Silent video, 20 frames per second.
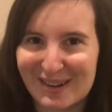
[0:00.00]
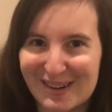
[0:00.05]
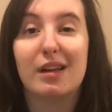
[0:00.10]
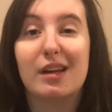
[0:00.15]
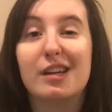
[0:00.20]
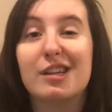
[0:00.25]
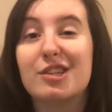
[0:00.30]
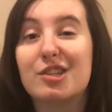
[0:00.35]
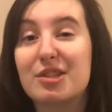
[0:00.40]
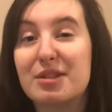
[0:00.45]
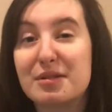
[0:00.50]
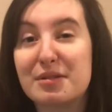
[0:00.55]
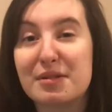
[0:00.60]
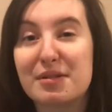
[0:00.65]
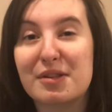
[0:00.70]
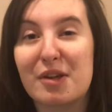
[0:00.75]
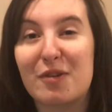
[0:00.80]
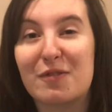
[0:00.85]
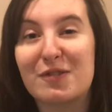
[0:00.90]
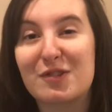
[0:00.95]
She is a
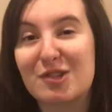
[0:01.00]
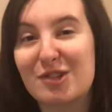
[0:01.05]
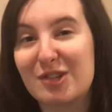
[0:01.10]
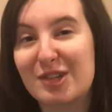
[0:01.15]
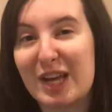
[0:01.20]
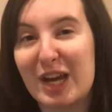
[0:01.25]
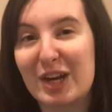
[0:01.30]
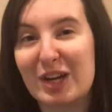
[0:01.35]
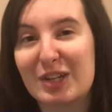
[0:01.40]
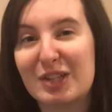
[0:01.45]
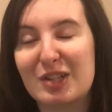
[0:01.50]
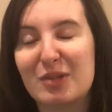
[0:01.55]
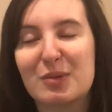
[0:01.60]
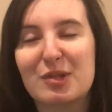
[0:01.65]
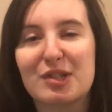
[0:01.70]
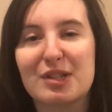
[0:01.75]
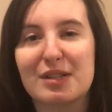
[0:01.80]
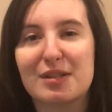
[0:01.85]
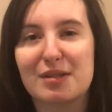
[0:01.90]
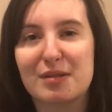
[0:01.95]
self assured character,
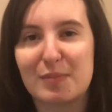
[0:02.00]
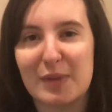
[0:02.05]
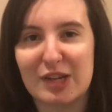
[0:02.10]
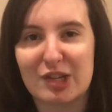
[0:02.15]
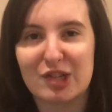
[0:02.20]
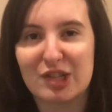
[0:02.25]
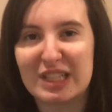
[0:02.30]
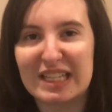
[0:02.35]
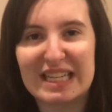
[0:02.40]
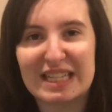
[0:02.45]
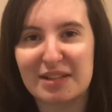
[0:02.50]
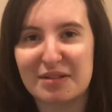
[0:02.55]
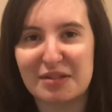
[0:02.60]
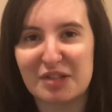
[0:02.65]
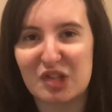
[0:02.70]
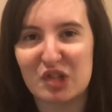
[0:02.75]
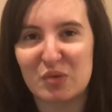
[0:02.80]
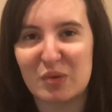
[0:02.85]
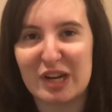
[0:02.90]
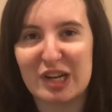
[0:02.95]
which, especially in the
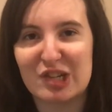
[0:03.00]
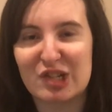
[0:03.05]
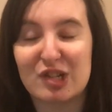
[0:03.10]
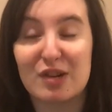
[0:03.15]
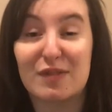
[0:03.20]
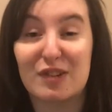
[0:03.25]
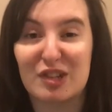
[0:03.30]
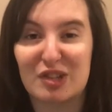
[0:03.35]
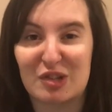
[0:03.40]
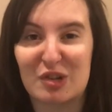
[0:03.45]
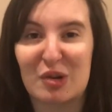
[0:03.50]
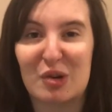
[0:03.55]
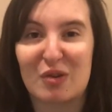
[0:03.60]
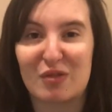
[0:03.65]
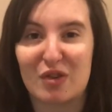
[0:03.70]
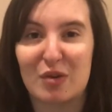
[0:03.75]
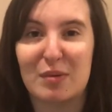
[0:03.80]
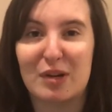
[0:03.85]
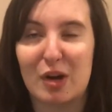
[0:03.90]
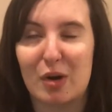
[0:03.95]
situation of an eternal
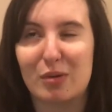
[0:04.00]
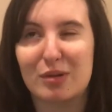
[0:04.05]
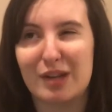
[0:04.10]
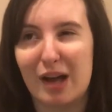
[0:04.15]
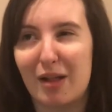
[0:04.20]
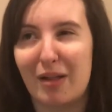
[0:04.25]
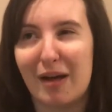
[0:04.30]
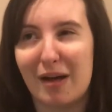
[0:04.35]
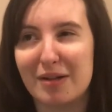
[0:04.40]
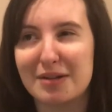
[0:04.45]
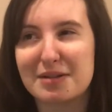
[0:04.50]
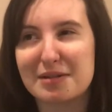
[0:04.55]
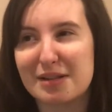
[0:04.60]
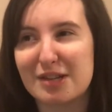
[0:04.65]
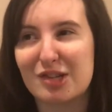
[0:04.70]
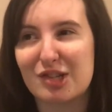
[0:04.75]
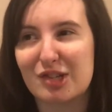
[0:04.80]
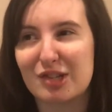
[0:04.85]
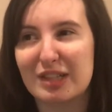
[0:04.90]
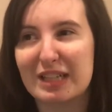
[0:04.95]
room in Hotel Hell,
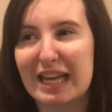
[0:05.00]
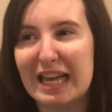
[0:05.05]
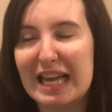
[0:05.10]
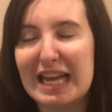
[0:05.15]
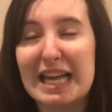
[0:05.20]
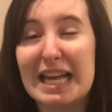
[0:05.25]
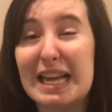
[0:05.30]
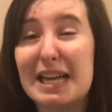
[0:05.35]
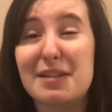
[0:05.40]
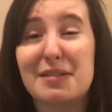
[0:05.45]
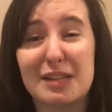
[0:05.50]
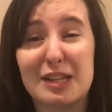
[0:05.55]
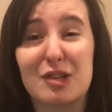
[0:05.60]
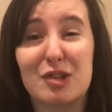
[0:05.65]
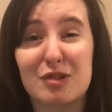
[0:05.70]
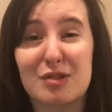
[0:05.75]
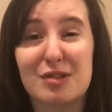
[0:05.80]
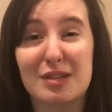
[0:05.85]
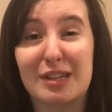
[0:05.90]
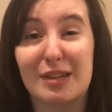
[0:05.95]
essentially, is
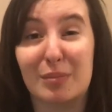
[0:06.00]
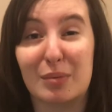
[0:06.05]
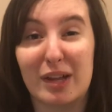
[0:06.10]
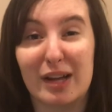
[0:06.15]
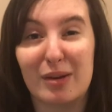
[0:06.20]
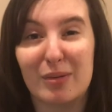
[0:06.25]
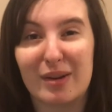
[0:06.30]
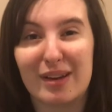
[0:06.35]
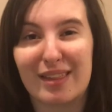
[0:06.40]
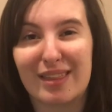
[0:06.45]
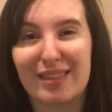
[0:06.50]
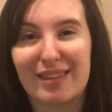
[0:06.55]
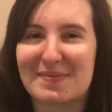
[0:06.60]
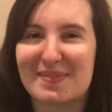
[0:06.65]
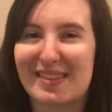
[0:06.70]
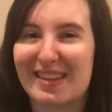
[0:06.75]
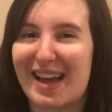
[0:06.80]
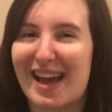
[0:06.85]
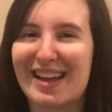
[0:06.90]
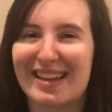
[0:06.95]
interesting to play with.
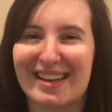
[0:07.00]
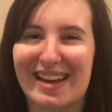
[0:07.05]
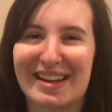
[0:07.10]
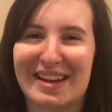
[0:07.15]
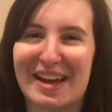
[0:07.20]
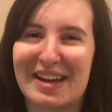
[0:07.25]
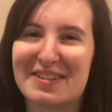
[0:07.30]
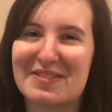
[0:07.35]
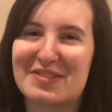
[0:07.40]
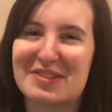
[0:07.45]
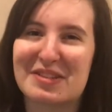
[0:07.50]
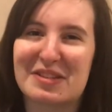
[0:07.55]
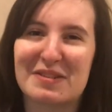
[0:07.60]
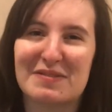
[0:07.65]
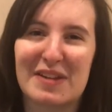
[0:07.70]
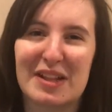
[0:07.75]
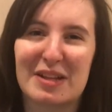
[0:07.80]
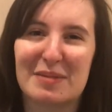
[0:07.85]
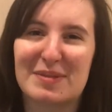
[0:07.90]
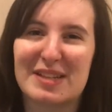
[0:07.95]
Again, I have just
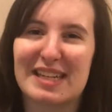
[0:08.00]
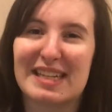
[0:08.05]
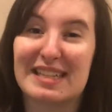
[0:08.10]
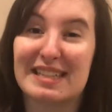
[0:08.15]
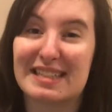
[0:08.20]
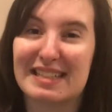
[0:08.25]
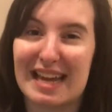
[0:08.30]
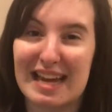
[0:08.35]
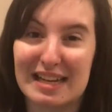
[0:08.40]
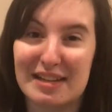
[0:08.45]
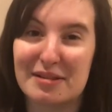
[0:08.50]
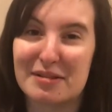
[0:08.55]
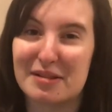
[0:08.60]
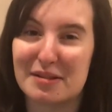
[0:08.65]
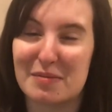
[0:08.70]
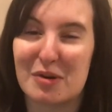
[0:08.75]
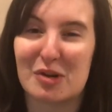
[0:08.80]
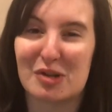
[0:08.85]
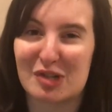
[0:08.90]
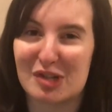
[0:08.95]
developed an intense
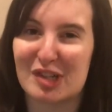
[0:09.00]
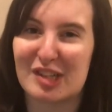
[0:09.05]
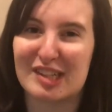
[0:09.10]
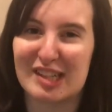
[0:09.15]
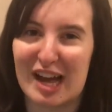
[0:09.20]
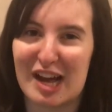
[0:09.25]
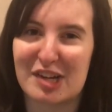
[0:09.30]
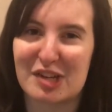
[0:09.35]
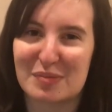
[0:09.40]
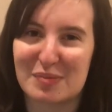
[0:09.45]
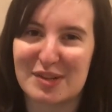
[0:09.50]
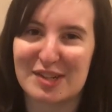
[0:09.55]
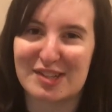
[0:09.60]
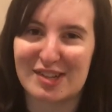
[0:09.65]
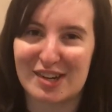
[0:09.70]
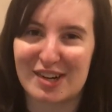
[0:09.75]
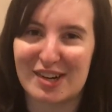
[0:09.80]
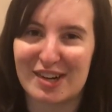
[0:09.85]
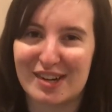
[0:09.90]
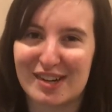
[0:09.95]
emotional attachment to
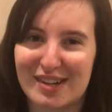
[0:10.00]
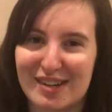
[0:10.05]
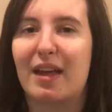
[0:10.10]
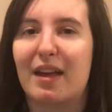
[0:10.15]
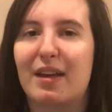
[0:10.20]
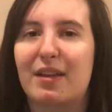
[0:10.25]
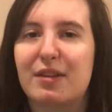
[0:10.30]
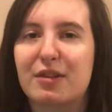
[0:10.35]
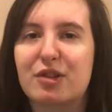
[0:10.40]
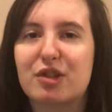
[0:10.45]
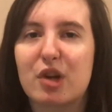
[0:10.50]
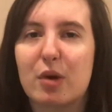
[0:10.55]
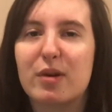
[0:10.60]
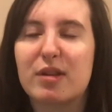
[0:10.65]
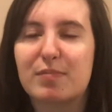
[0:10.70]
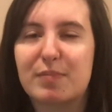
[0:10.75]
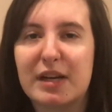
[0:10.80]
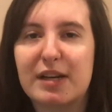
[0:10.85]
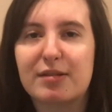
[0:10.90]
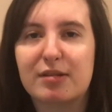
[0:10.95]
her. This show is
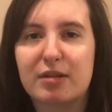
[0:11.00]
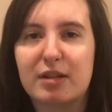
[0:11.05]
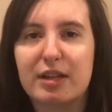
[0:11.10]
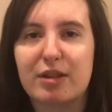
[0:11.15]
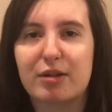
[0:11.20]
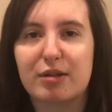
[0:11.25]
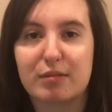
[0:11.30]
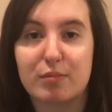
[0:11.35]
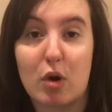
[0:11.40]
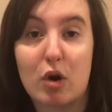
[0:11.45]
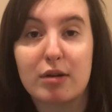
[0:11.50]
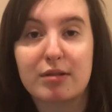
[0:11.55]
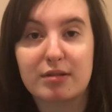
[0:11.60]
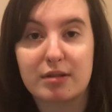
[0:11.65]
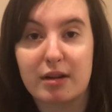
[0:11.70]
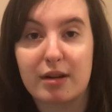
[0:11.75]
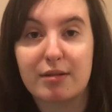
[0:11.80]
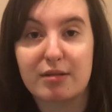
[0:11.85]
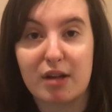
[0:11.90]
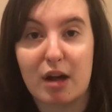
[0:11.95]
basically the smallest an
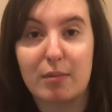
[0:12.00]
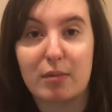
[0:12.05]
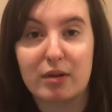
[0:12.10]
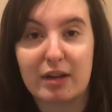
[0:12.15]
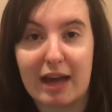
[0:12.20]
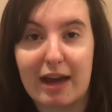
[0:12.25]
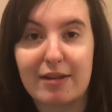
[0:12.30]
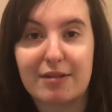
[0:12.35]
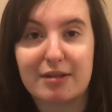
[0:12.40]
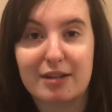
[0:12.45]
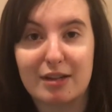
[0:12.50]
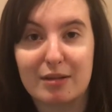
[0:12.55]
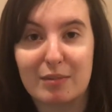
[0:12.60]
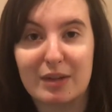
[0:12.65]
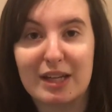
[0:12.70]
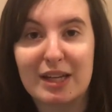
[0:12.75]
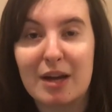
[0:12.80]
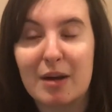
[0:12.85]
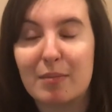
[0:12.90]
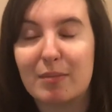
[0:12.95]
ensemble cast can
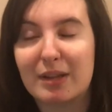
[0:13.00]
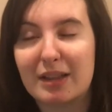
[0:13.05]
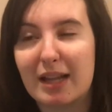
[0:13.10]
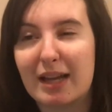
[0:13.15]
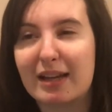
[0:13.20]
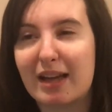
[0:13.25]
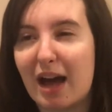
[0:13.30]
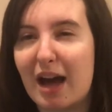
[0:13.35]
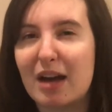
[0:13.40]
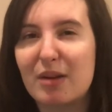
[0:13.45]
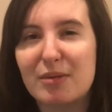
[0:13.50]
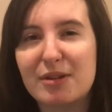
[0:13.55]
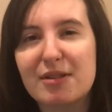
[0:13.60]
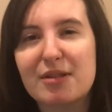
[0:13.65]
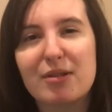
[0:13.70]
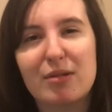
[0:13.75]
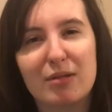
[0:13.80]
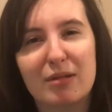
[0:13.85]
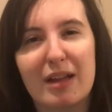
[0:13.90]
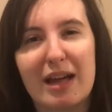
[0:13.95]
be, but like, I would
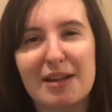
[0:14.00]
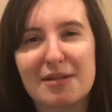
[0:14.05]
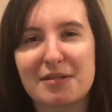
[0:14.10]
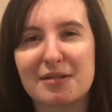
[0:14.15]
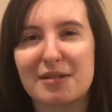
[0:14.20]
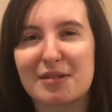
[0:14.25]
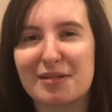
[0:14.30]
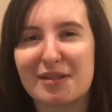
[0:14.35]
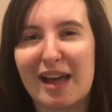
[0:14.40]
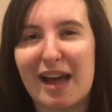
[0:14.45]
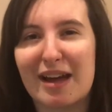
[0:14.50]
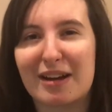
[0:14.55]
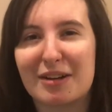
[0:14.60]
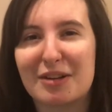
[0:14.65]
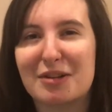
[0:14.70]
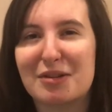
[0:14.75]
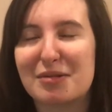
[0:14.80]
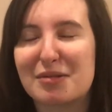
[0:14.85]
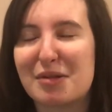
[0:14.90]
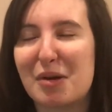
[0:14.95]
still class it as that.
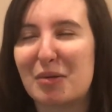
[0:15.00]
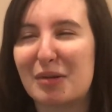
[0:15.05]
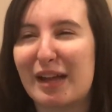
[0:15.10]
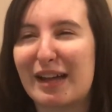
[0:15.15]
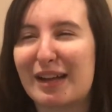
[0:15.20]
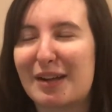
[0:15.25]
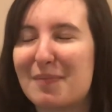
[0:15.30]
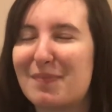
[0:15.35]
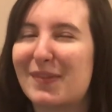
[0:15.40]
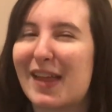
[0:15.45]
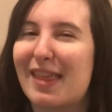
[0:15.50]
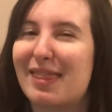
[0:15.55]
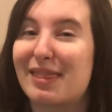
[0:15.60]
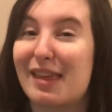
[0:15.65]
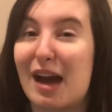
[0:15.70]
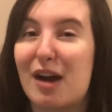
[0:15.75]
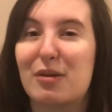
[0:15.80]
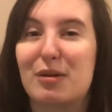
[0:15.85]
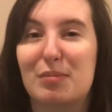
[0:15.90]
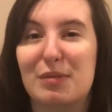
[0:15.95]
So, like,
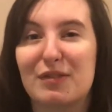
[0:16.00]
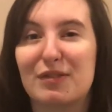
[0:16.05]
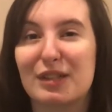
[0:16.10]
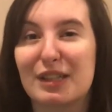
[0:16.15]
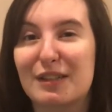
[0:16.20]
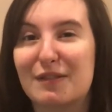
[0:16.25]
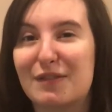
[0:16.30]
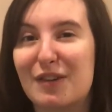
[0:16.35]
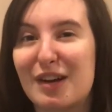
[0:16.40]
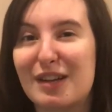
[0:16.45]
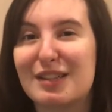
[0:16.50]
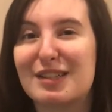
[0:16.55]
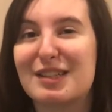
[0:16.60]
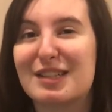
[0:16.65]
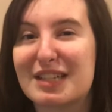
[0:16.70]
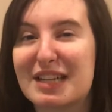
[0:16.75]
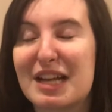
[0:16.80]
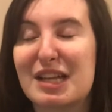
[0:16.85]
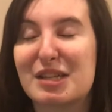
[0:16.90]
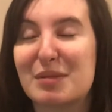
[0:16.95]
that would be really fun
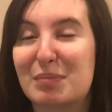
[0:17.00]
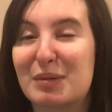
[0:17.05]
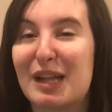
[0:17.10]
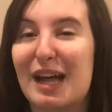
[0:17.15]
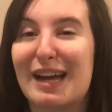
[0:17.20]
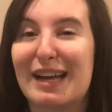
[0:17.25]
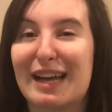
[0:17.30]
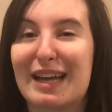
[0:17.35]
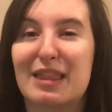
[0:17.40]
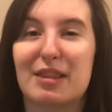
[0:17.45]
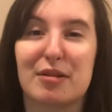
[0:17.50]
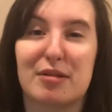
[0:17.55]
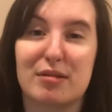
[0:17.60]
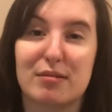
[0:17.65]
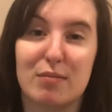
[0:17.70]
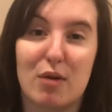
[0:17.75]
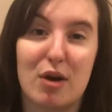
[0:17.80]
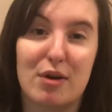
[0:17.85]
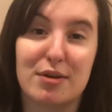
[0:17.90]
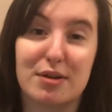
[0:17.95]
to get to play in the
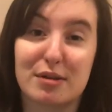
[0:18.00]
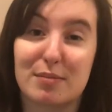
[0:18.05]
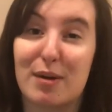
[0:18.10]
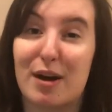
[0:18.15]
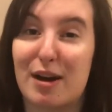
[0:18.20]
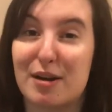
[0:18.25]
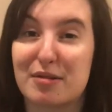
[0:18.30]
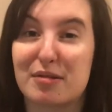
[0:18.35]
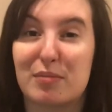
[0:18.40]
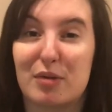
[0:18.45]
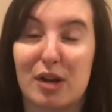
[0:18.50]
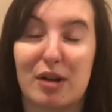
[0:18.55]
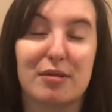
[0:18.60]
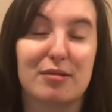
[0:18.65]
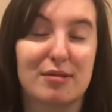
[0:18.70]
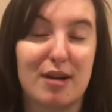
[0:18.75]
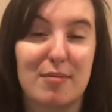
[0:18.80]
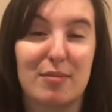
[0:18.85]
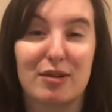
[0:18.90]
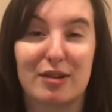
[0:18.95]
smallest possible
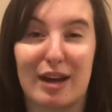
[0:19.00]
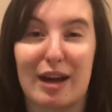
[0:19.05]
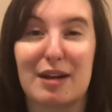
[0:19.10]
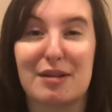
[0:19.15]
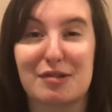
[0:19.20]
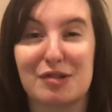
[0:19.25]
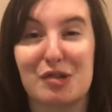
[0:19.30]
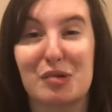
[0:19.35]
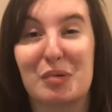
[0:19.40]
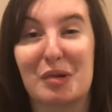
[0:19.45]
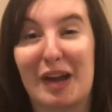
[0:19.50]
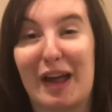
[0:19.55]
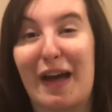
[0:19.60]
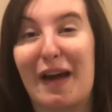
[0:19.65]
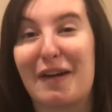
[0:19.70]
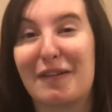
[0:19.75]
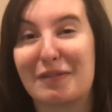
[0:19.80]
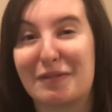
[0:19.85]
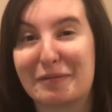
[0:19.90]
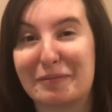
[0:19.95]
ensemble cast you can
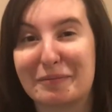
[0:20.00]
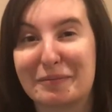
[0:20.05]
have.